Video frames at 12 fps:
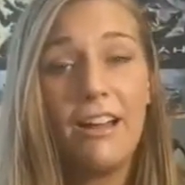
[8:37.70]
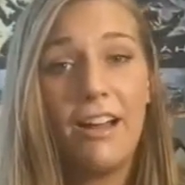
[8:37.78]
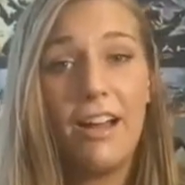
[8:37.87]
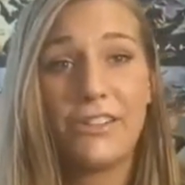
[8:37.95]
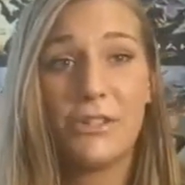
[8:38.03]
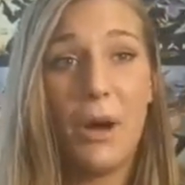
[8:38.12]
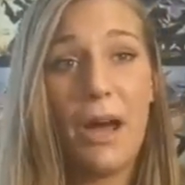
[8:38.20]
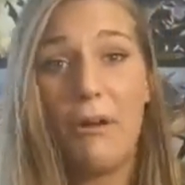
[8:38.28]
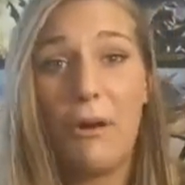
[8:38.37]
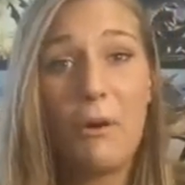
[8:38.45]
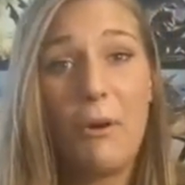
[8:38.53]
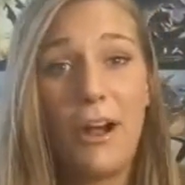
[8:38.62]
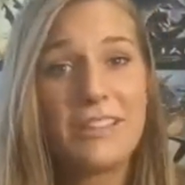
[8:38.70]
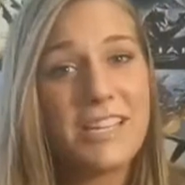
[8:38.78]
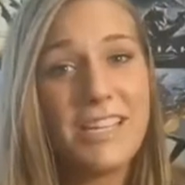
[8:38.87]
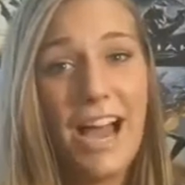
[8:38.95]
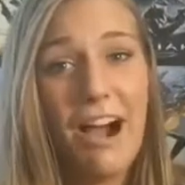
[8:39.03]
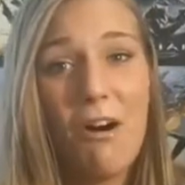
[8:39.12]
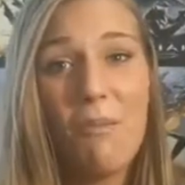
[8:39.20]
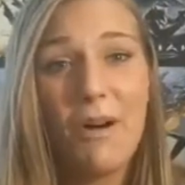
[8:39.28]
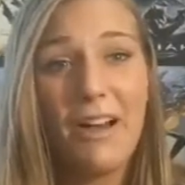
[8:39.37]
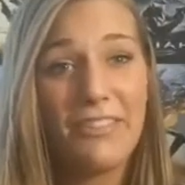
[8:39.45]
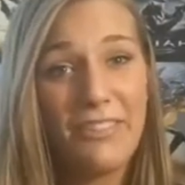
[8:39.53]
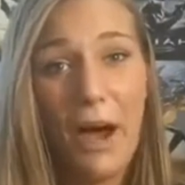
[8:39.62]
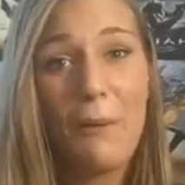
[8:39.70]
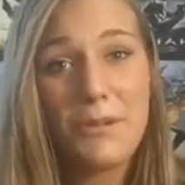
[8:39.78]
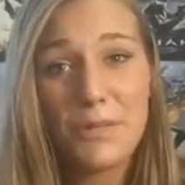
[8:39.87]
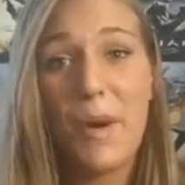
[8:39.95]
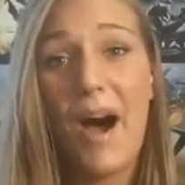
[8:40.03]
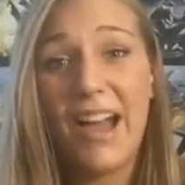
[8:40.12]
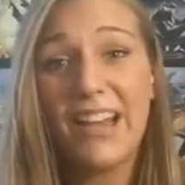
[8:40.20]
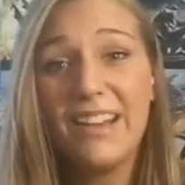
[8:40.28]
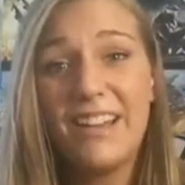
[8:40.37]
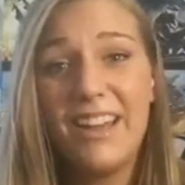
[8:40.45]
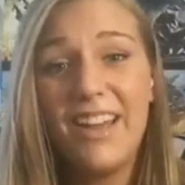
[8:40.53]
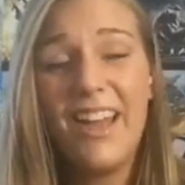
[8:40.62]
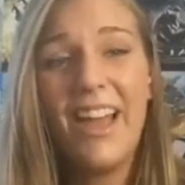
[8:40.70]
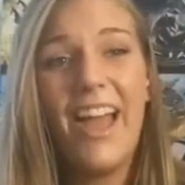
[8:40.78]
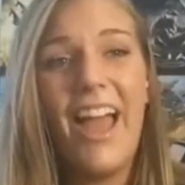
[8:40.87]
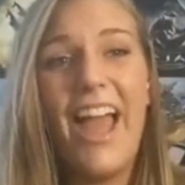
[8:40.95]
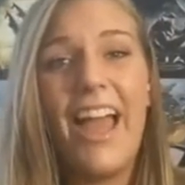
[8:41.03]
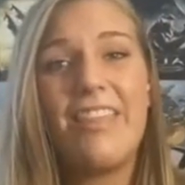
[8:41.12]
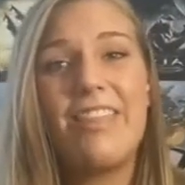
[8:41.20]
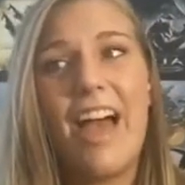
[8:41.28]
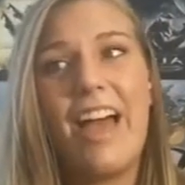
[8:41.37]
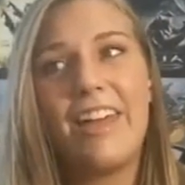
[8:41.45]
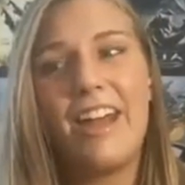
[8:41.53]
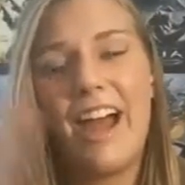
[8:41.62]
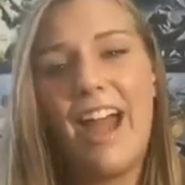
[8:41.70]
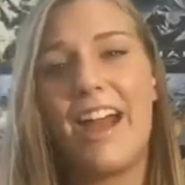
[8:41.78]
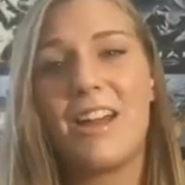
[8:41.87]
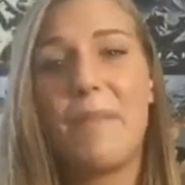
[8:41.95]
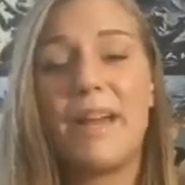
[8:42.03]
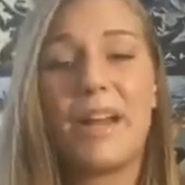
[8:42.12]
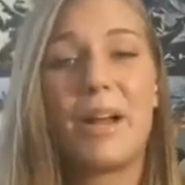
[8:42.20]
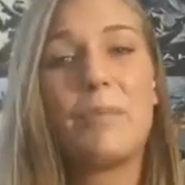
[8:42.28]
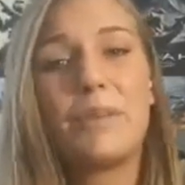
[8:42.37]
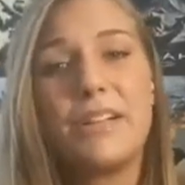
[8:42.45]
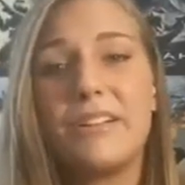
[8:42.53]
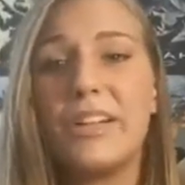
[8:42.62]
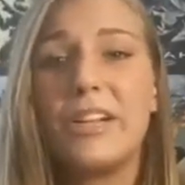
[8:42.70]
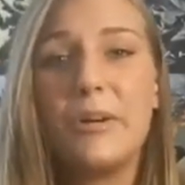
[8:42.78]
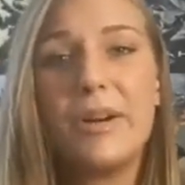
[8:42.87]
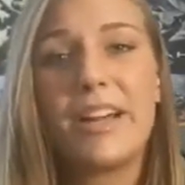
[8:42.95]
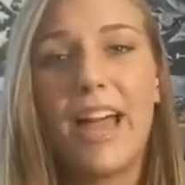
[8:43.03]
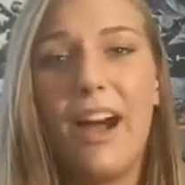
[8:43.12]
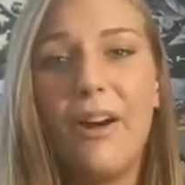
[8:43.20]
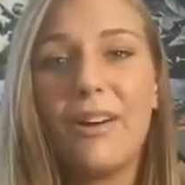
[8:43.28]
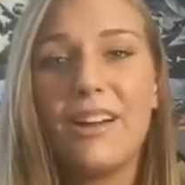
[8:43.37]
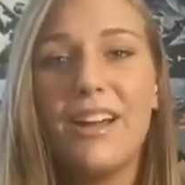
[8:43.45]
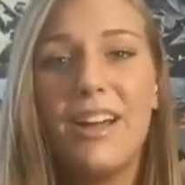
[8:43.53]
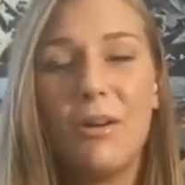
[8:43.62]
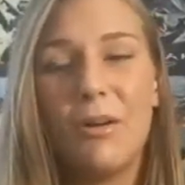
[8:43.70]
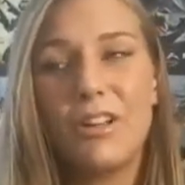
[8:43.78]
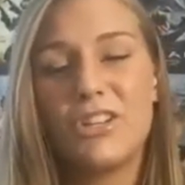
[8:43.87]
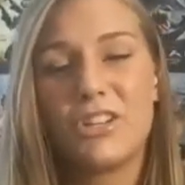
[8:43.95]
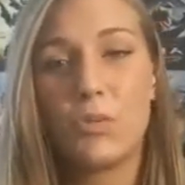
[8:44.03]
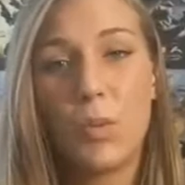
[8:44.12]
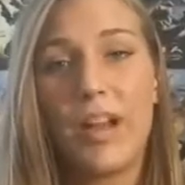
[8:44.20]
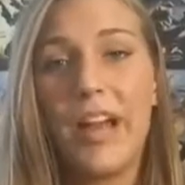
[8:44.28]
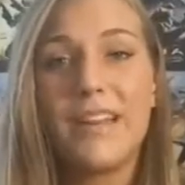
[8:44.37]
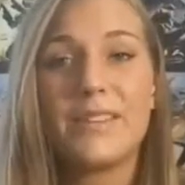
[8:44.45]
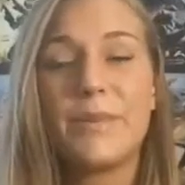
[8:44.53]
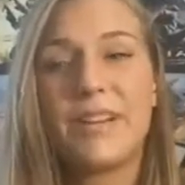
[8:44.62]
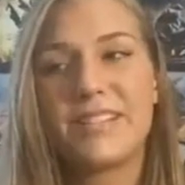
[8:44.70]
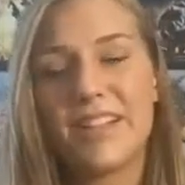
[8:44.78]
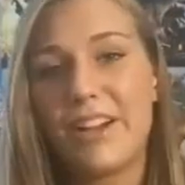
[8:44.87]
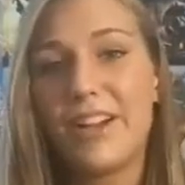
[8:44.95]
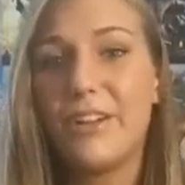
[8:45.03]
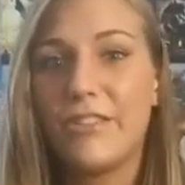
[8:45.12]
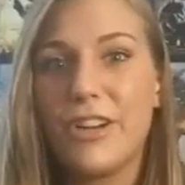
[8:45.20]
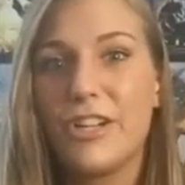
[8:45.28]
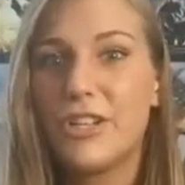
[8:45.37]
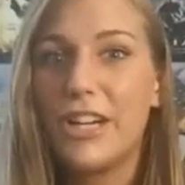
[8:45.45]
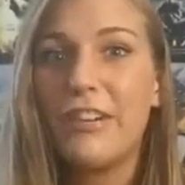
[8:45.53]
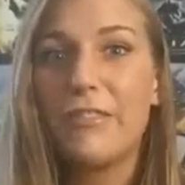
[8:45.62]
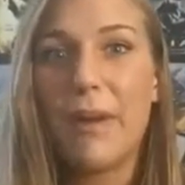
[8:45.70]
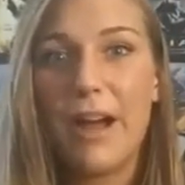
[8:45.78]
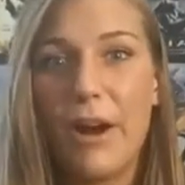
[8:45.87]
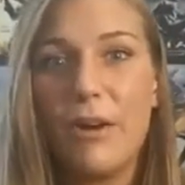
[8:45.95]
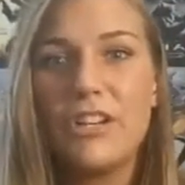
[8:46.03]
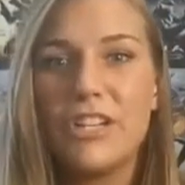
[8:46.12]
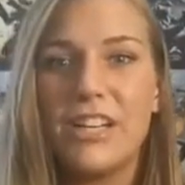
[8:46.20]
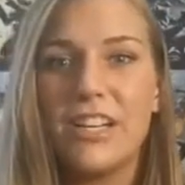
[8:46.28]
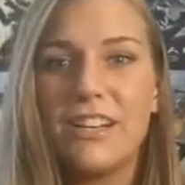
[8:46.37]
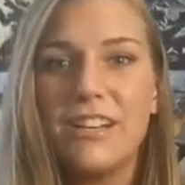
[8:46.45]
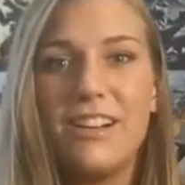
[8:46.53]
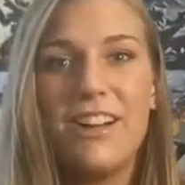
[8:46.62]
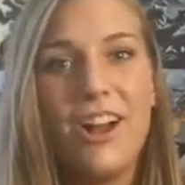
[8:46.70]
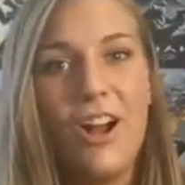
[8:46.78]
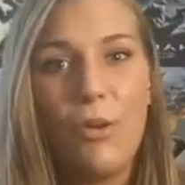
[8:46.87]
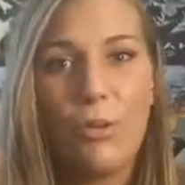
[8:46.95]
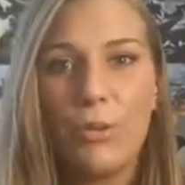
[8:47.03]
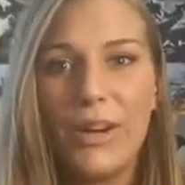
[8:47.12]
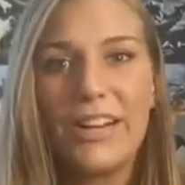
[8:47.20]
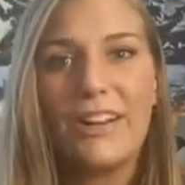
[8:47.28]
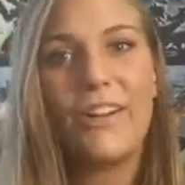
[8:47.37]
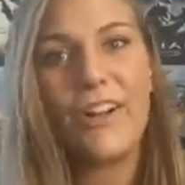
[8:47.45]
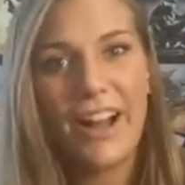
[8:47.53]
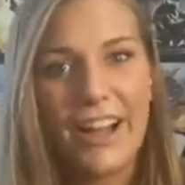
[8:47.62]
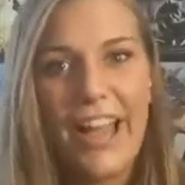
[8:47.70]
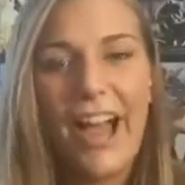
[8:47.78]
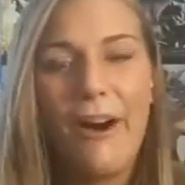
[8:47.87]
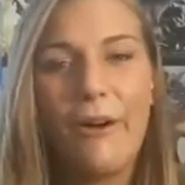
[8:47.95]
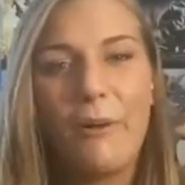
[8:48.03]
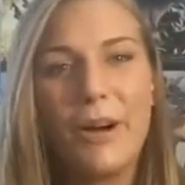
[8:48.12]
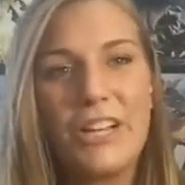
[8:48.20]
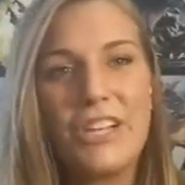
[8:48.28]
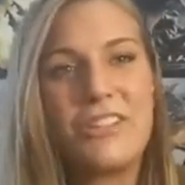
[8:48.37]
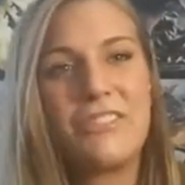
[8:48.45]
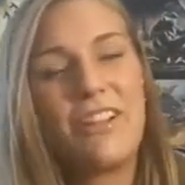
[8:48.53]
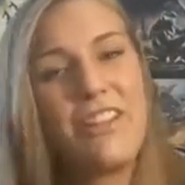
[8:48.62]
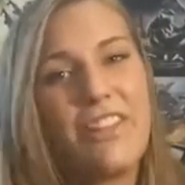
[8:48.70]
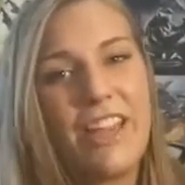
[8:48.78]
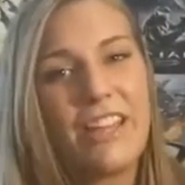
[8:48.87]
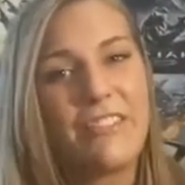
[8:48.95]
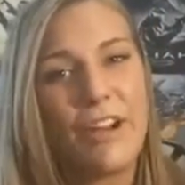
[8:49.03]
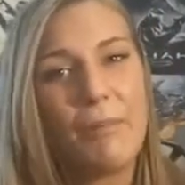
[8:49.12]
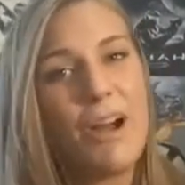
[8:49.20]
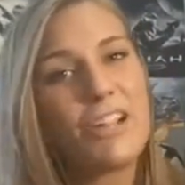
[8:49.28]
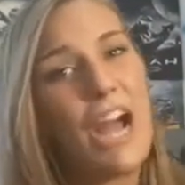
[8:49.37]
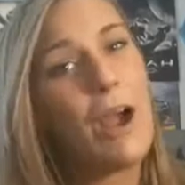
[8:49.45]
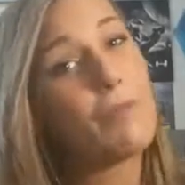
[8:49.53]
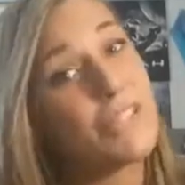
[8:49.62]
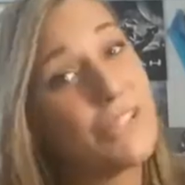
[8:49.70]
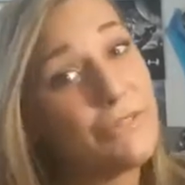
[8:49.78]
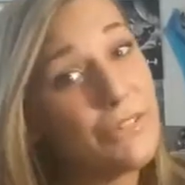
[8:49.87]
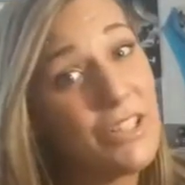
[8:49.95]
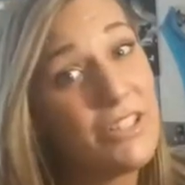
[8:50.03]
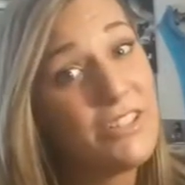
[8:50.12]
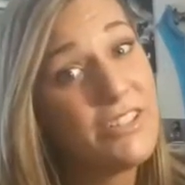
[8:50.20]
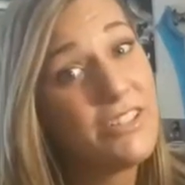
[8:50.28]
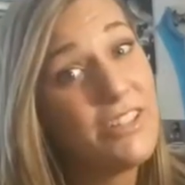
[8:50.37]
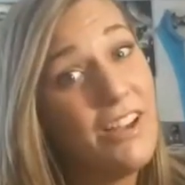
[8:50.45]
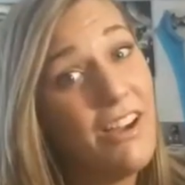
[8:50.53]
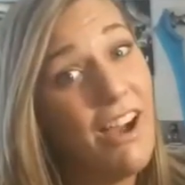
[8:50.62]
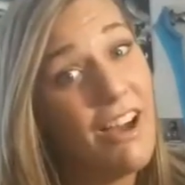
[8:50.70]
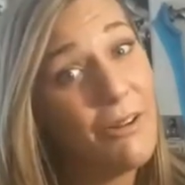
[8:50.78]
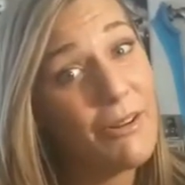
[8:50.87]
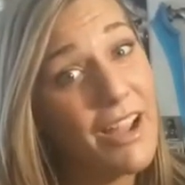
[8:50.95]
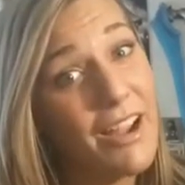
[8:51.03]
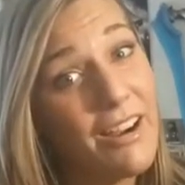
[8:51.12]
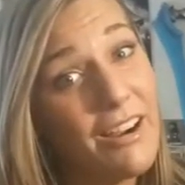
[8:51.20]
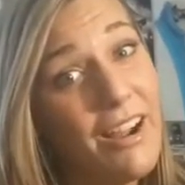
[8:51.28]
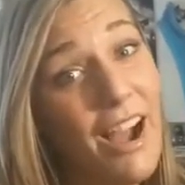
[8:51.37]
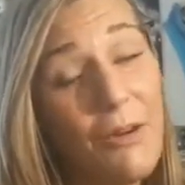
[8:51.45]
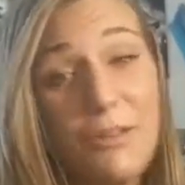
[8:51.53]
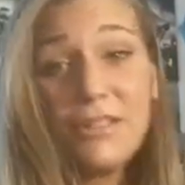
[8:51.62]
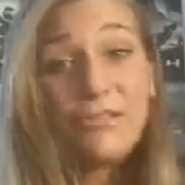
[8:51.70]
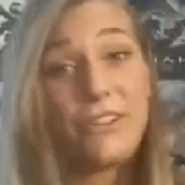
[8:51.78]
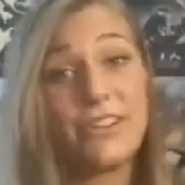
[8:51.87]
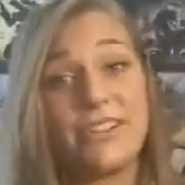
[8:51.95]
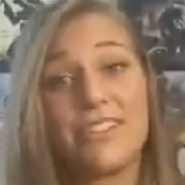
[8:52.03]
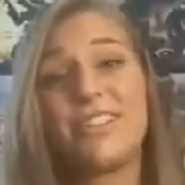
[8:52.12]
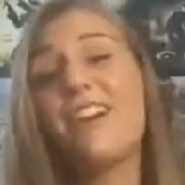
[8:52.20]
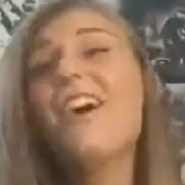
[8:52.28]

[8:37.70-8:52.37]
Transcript: So I don't know who has it now, but that was mine. And then I had to make a completely new account with just 1 S because I couldn't retrieve my OG real account, which, thank you very much, I was the first. I don't care. I was the first.